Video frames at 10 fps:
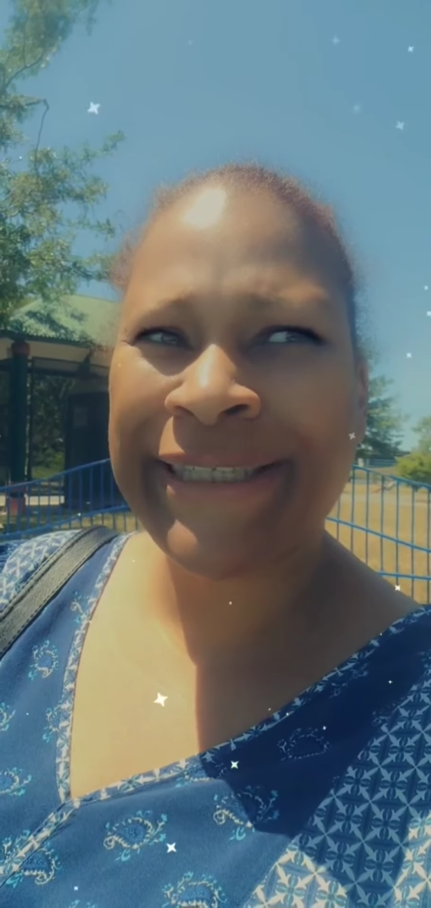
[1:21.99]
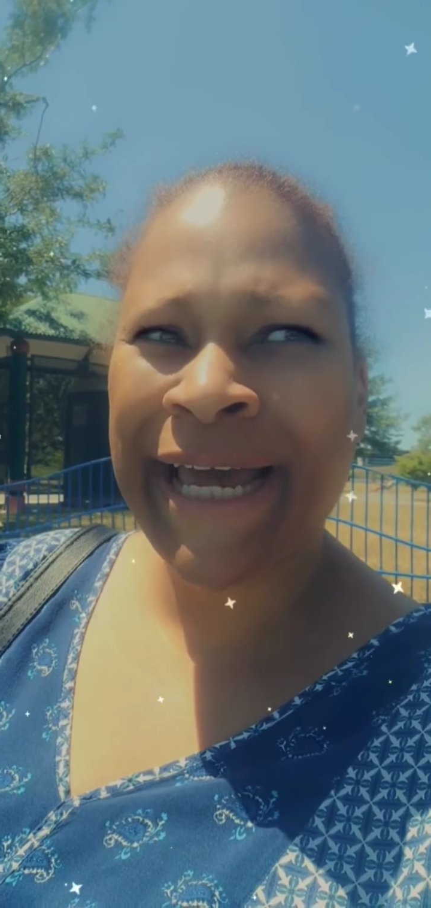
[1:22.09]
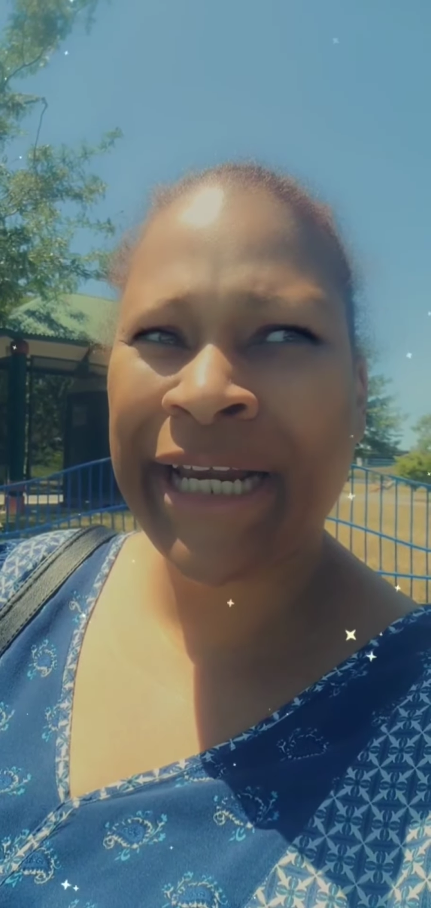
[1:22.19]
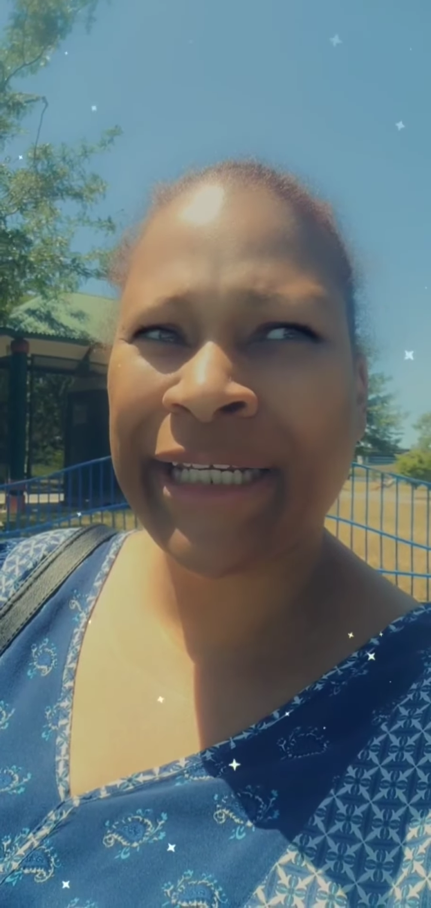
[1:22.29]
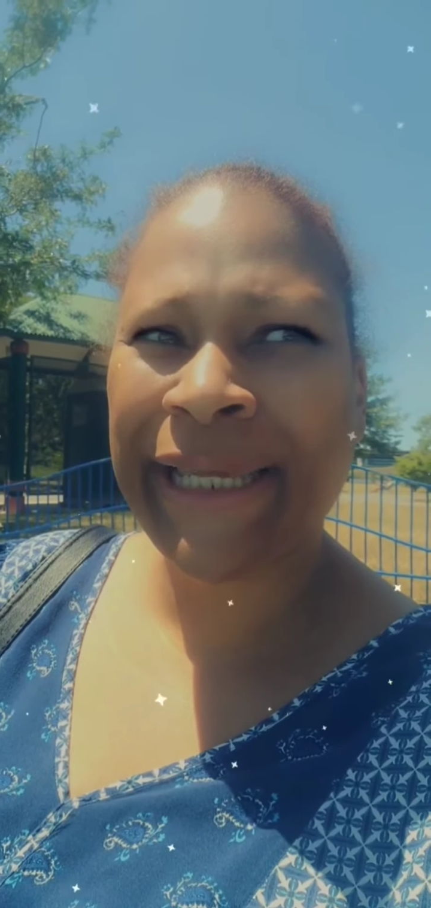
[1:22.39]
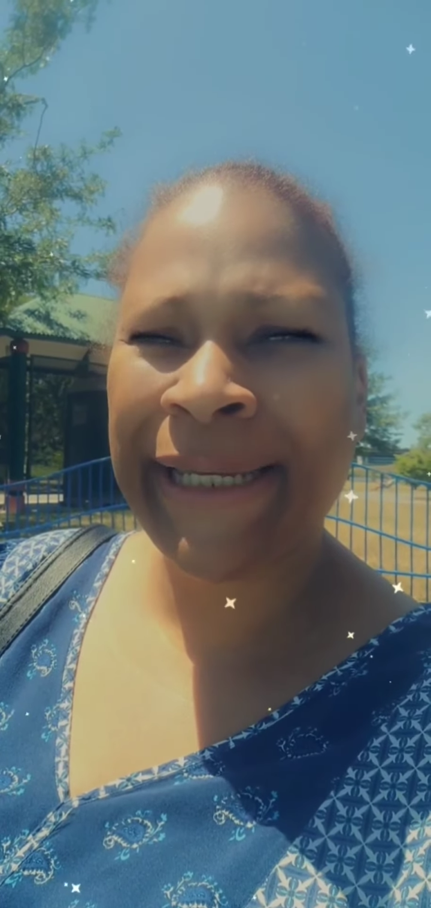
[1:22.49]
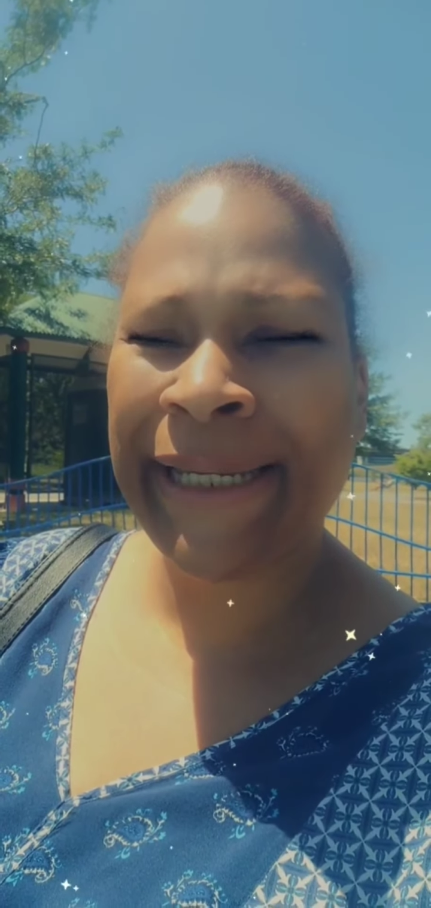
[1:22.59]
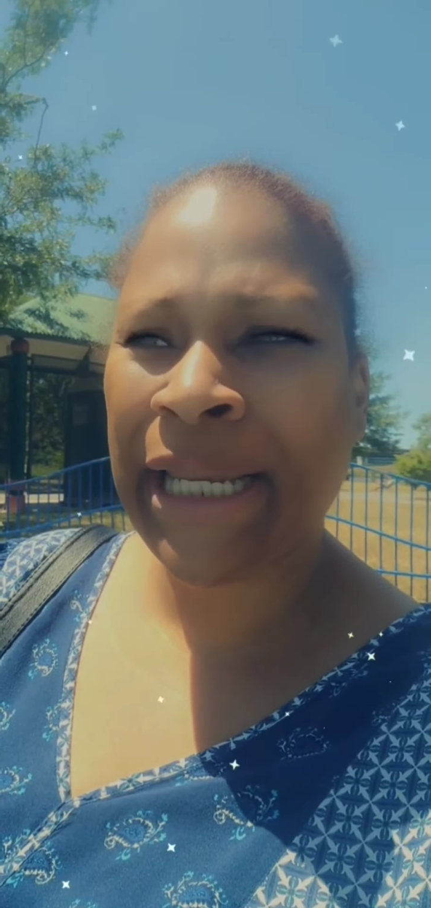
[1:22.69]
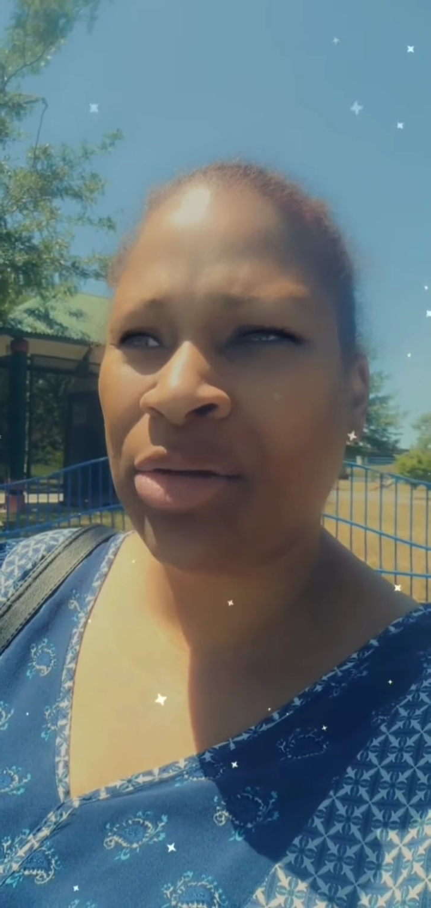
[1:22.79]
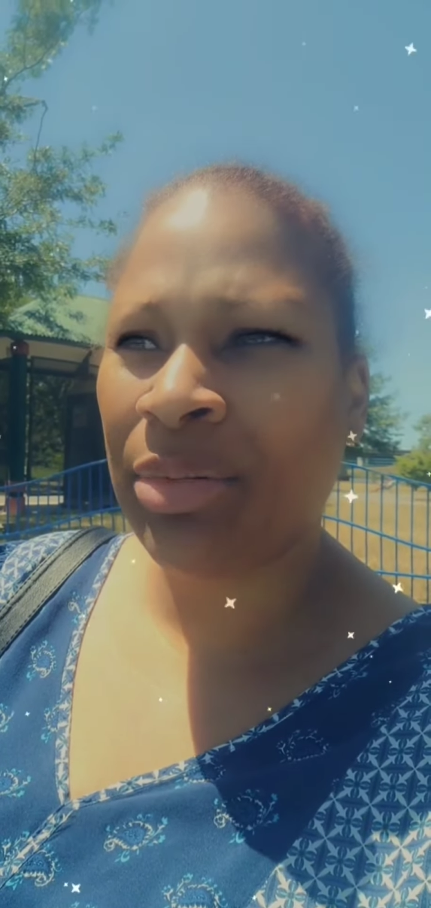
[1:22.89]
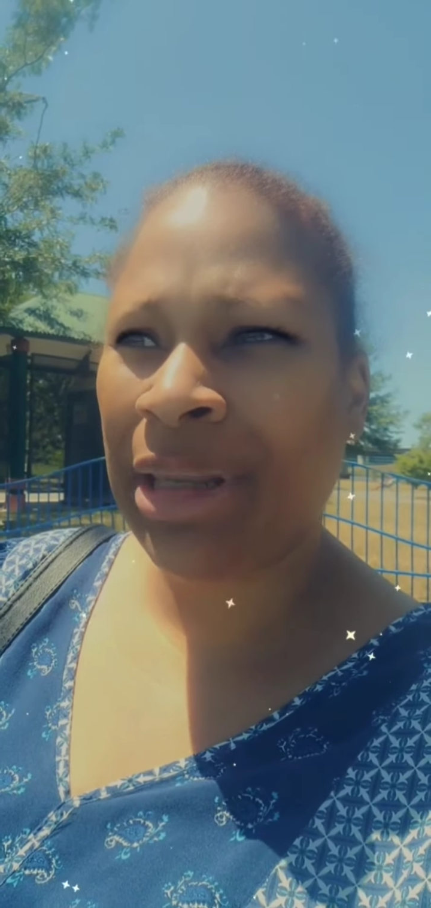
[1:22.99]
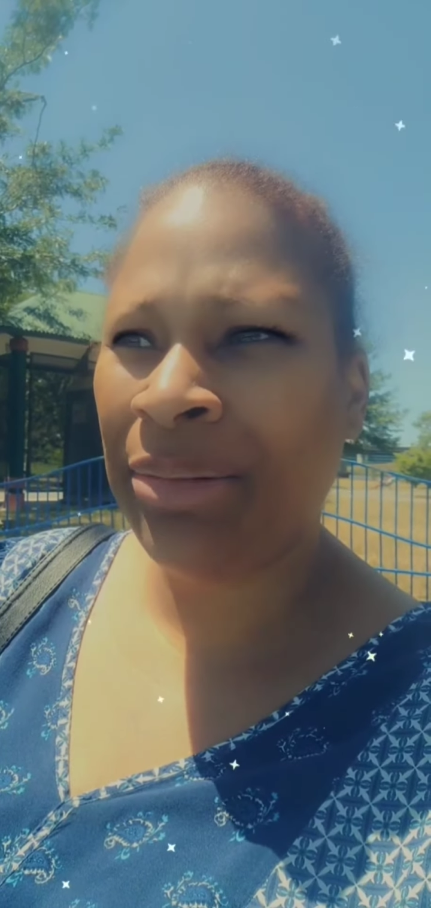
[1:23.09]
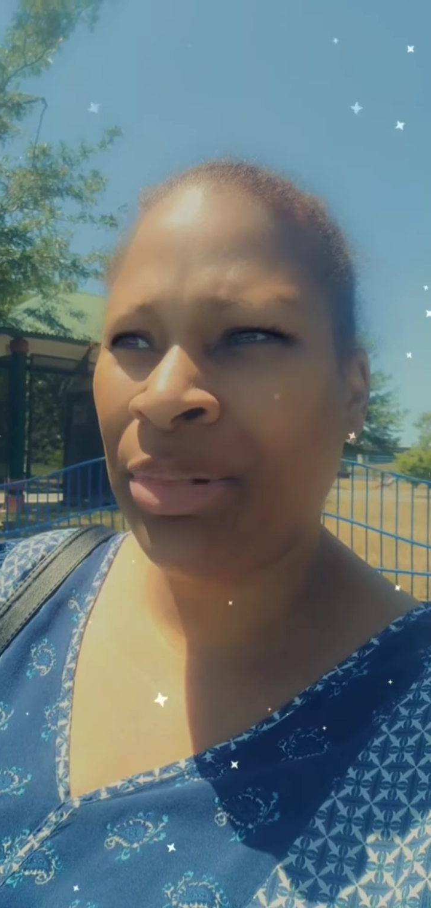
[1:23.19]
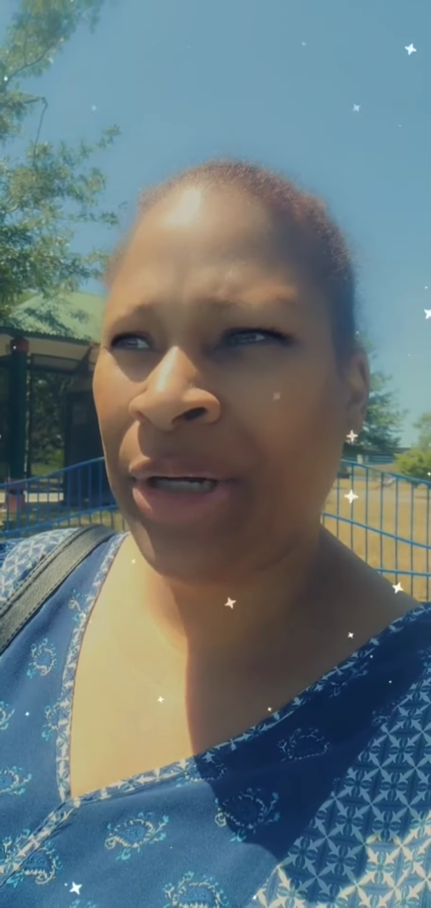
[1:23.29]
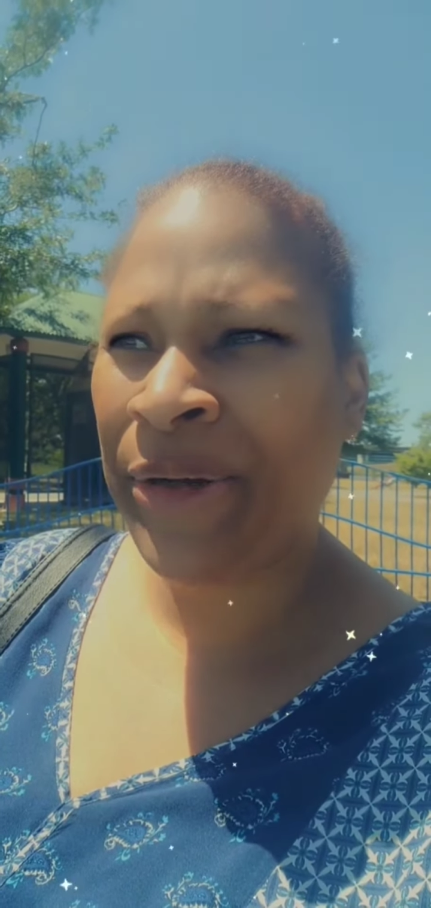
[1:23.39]
not a lot of
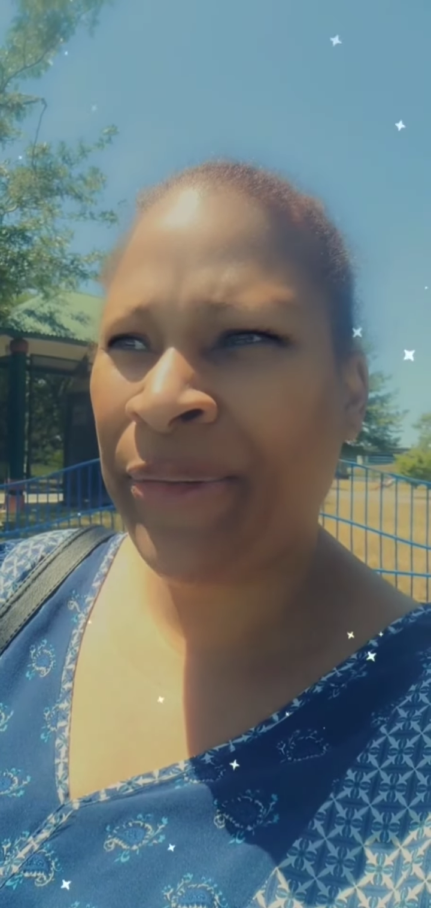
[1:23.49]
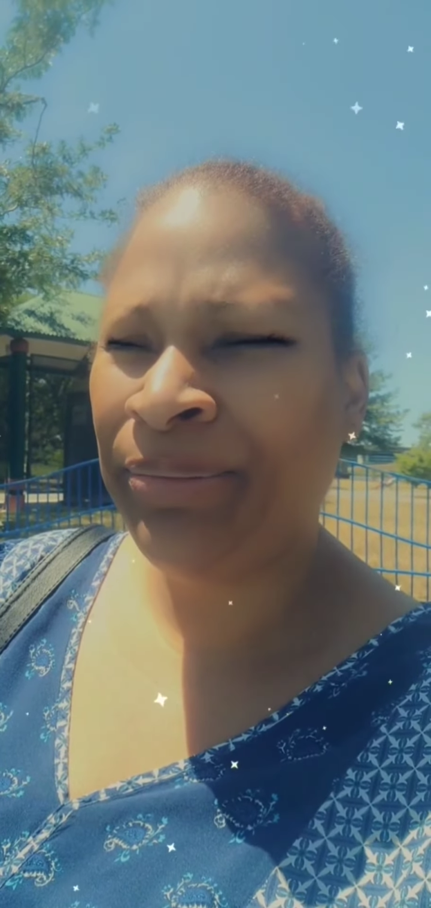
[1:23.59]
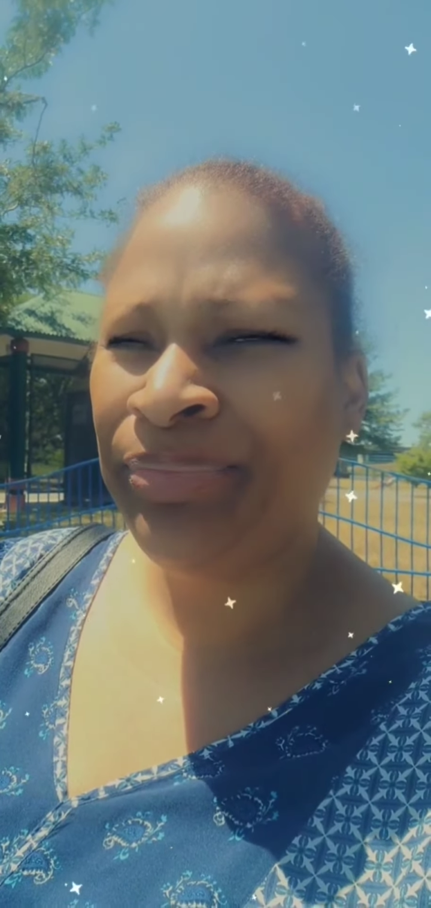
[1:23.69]
people.